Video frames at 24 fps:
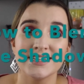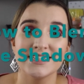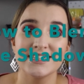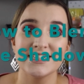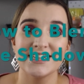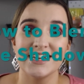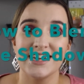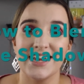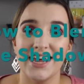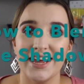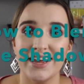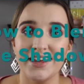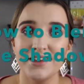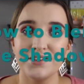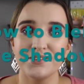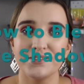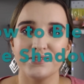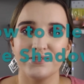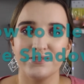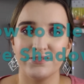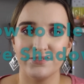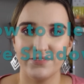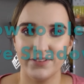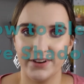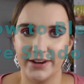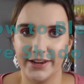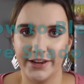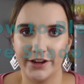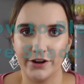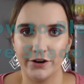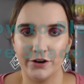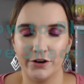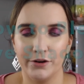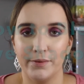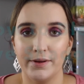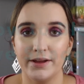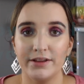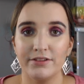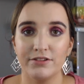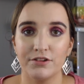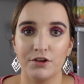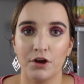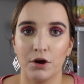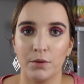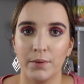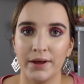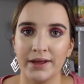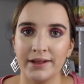Today's video is
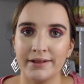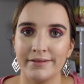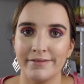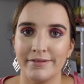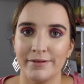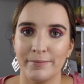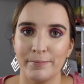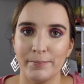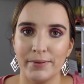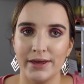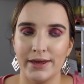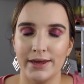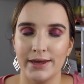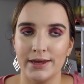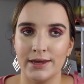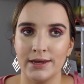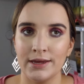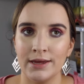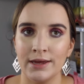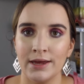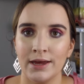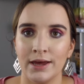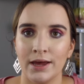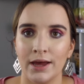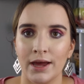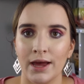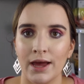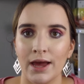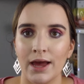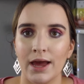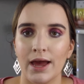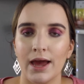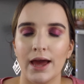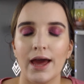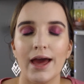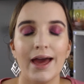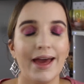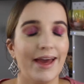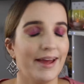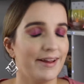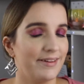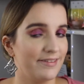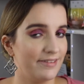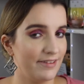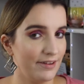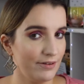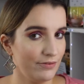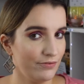going to be a
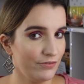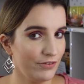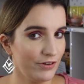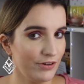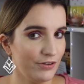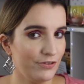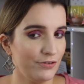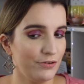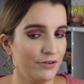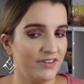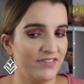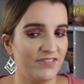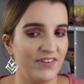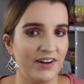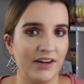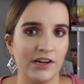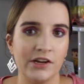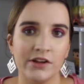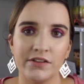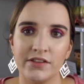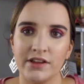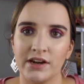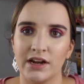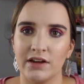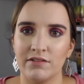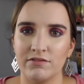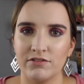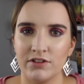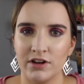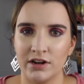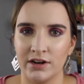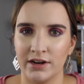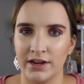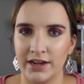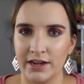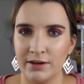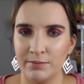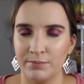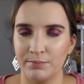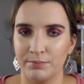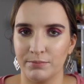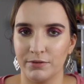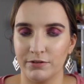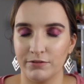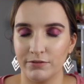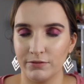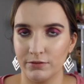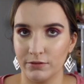different sort of video than I've done here
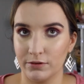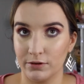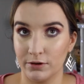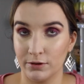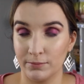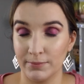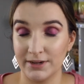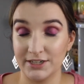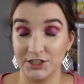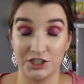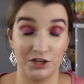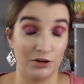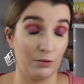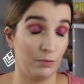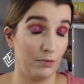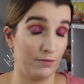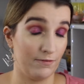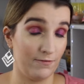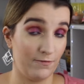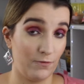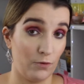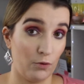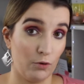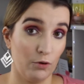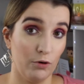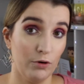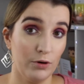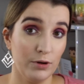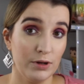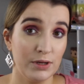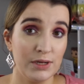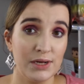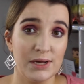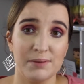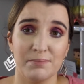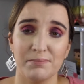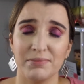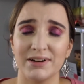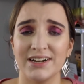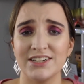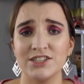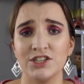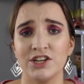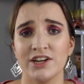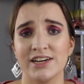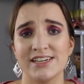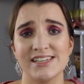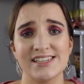on my channel before, but
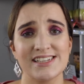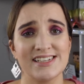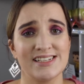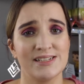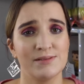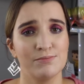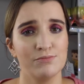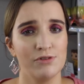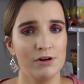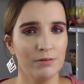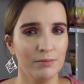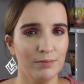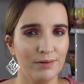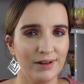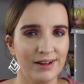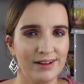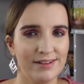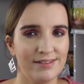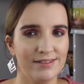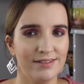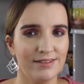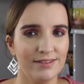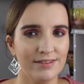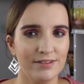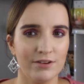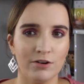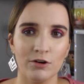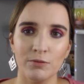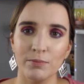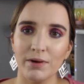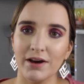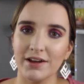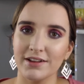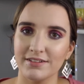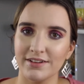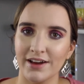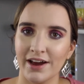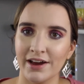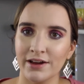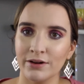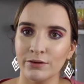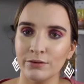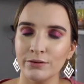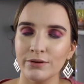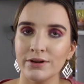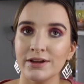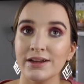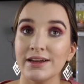as you guys can probably tell by the
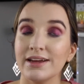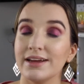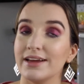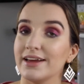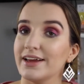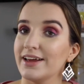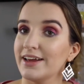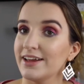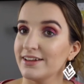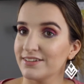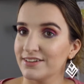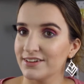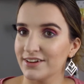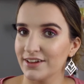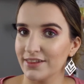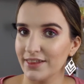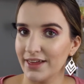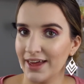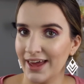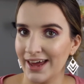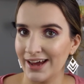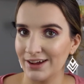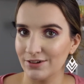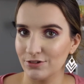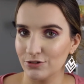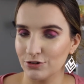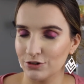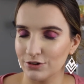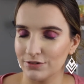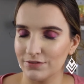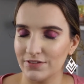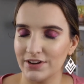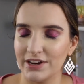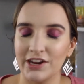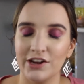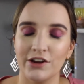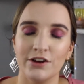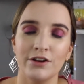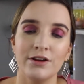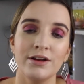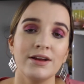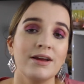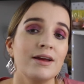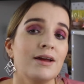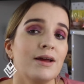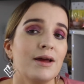title, it's another how-to video,